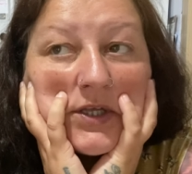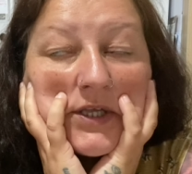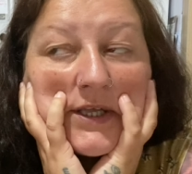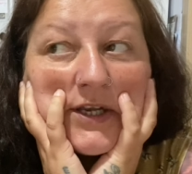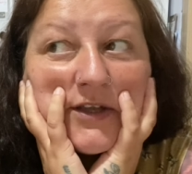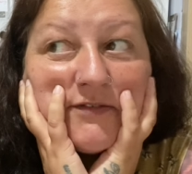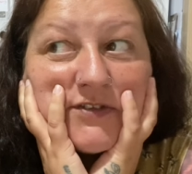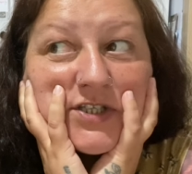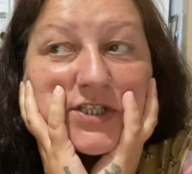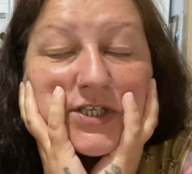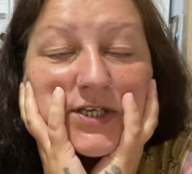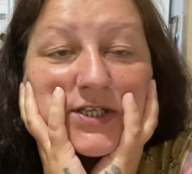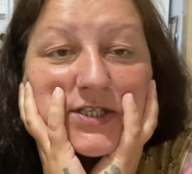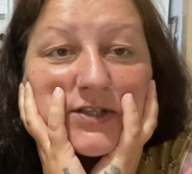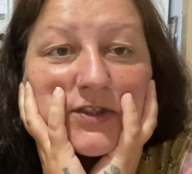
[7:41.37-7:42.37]
And I've
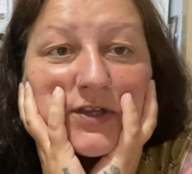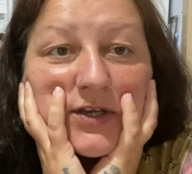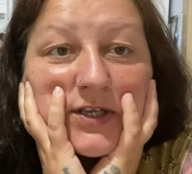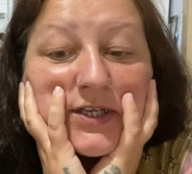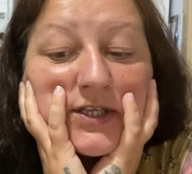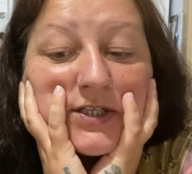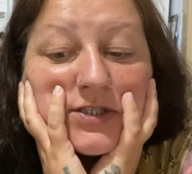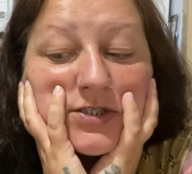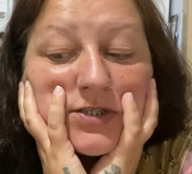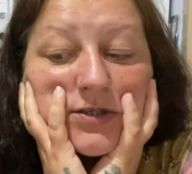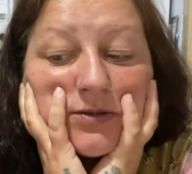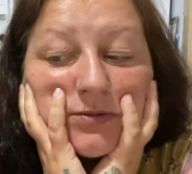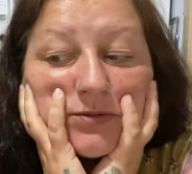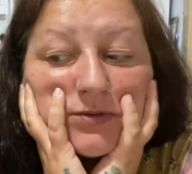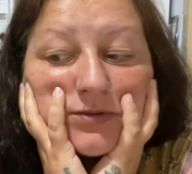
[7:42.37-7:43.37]
decided that I need
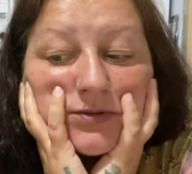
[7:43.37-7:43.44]
to,